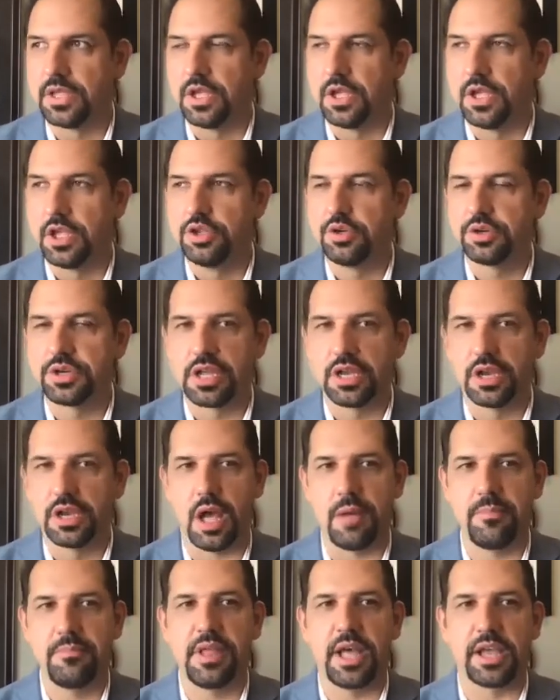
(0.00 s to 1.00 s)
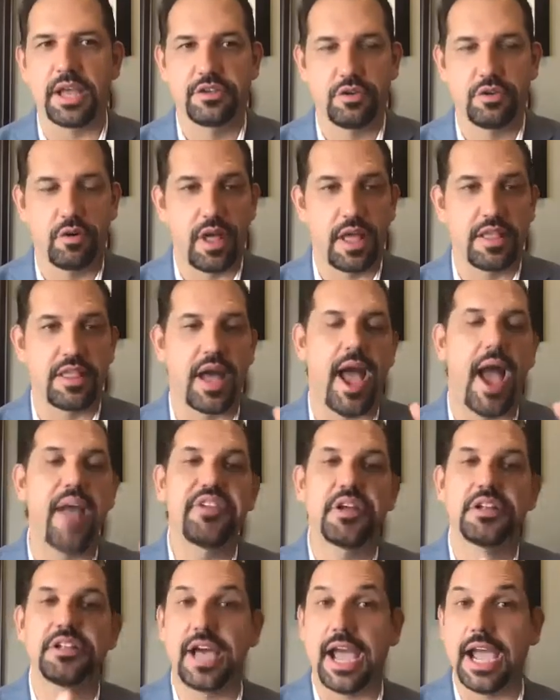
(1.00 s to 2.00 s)
you can come, so I've done
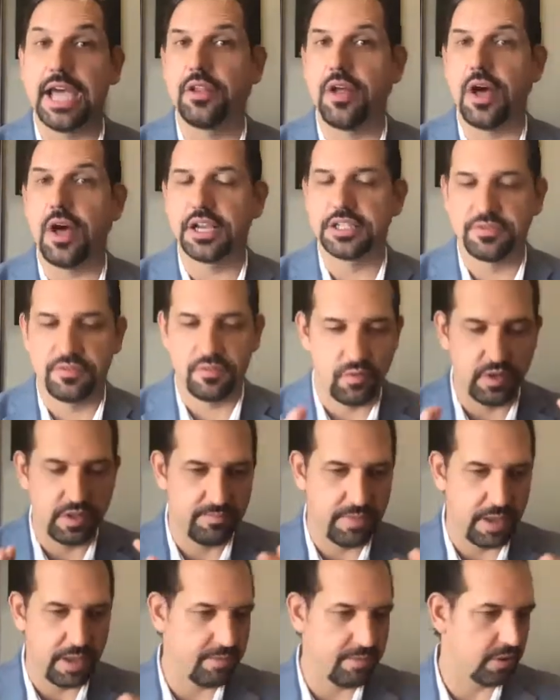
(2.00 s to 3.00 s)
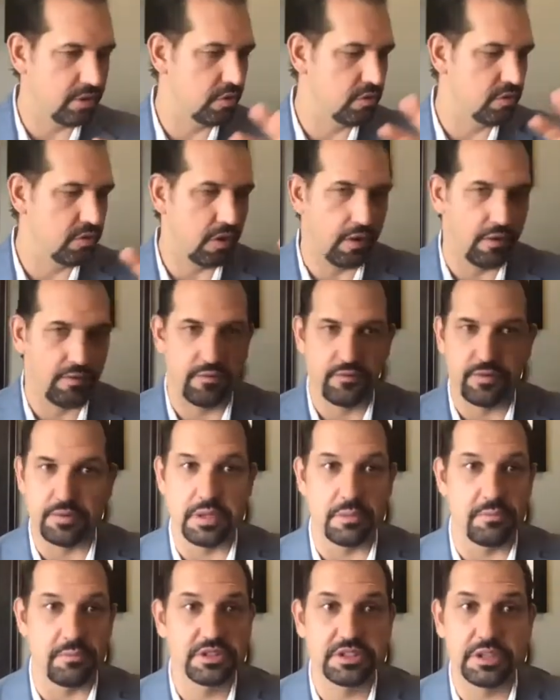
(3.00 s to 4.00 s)
dialogues with people who are from the
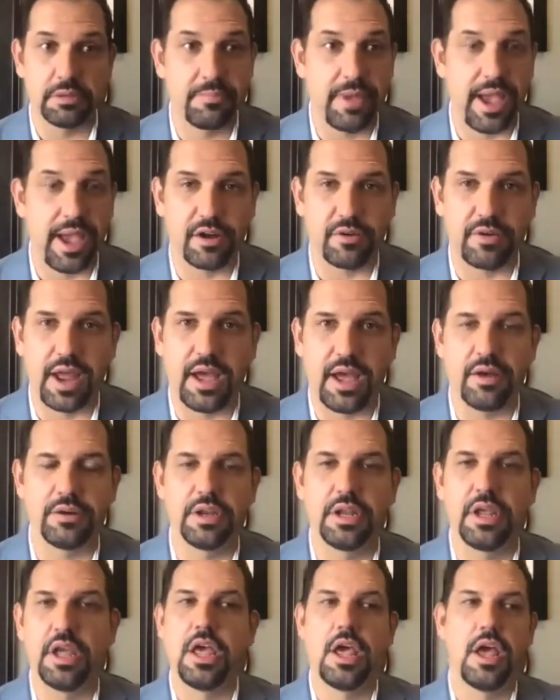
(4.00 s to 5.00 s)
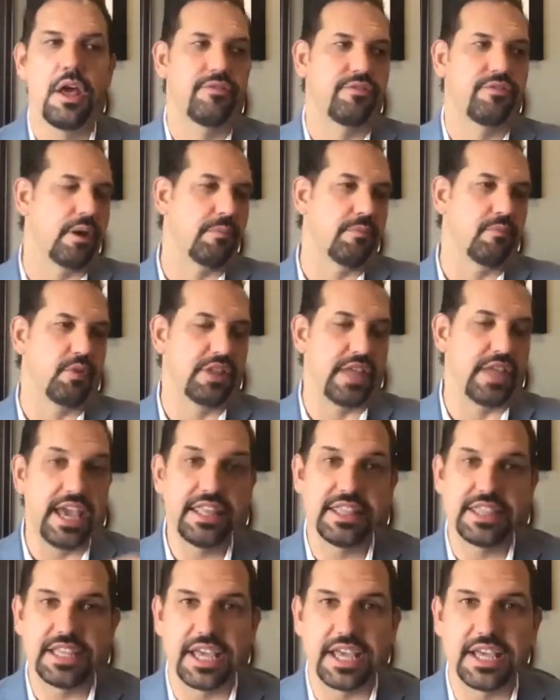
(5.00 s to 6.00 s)
Muslim background, with
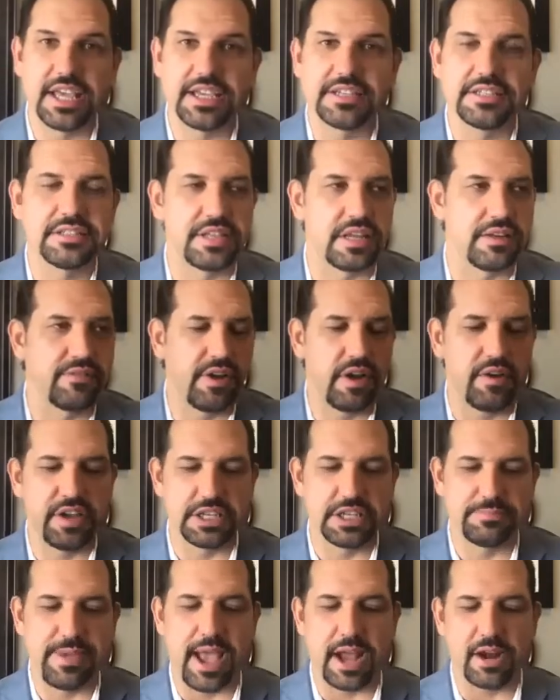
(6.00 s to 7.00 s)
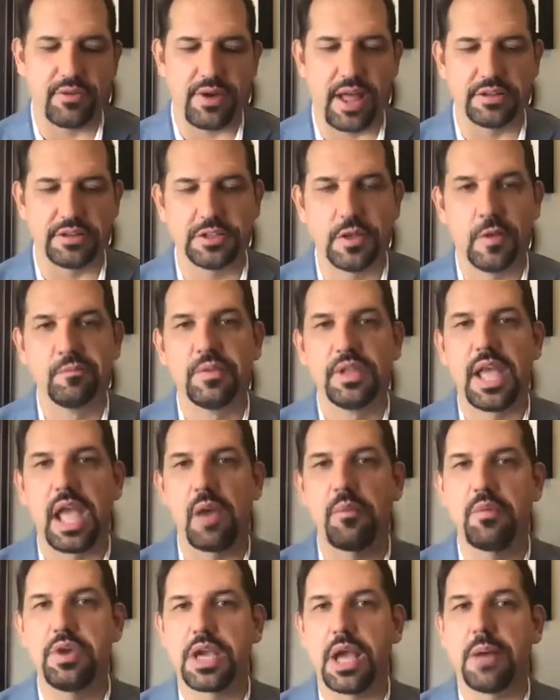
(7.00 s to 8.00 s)
atheists and various backgrounds, and we
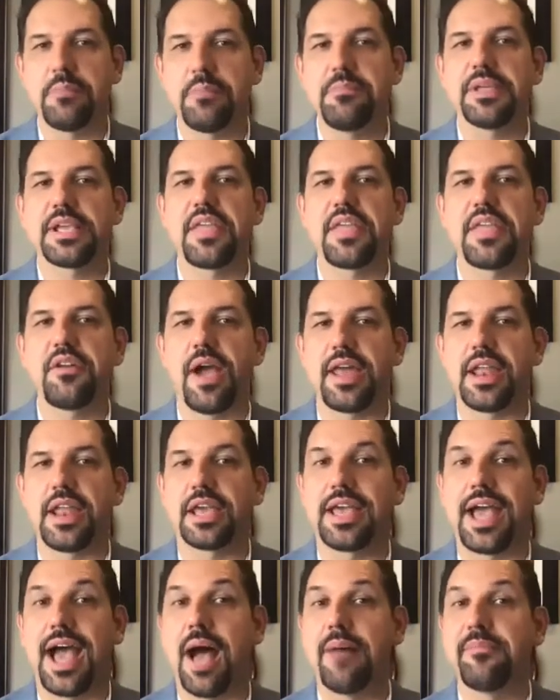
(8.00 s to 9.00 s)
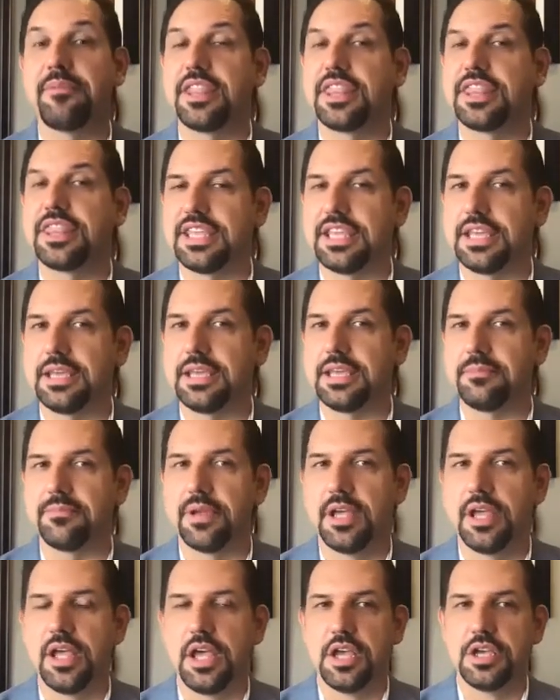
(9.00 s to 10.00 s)
come together on a common theme.
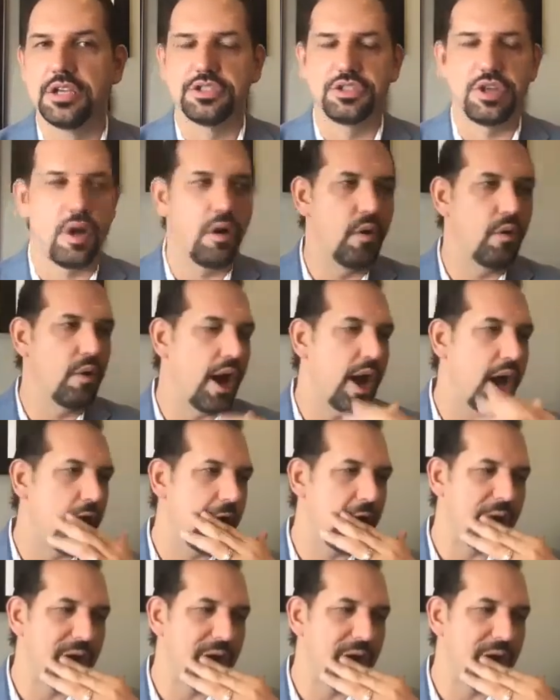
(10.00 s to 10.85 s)
So